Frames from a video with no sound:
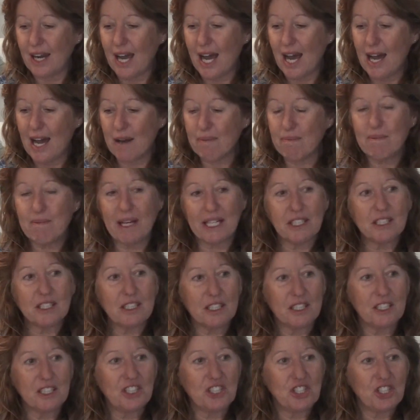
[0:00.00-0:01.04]
meant
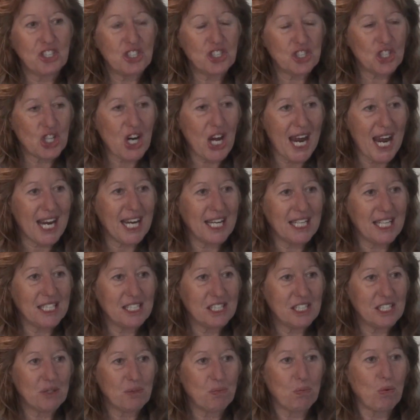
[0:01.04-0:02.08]
to
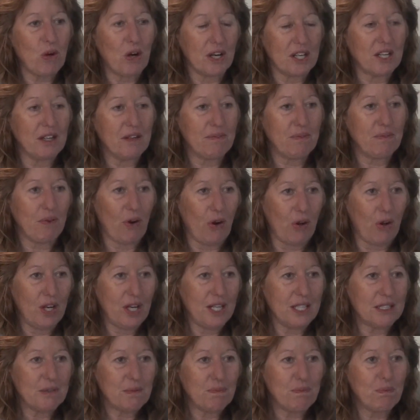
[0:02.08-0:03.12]
change what you've
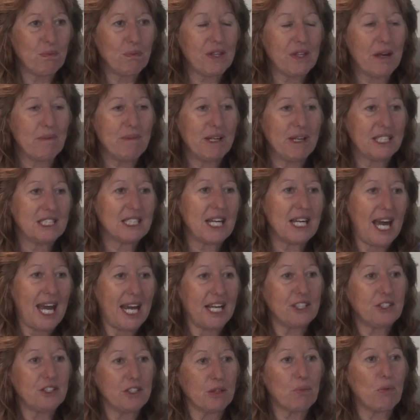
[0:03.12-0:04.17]
learnt, they're meant to
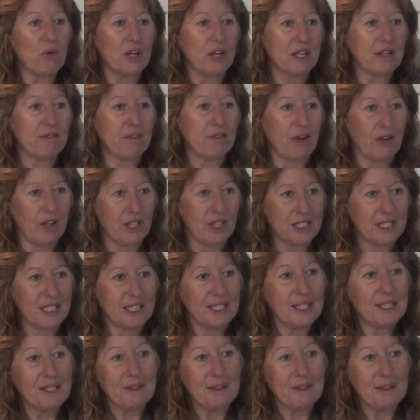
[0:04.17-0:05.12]
add to what you've learnt.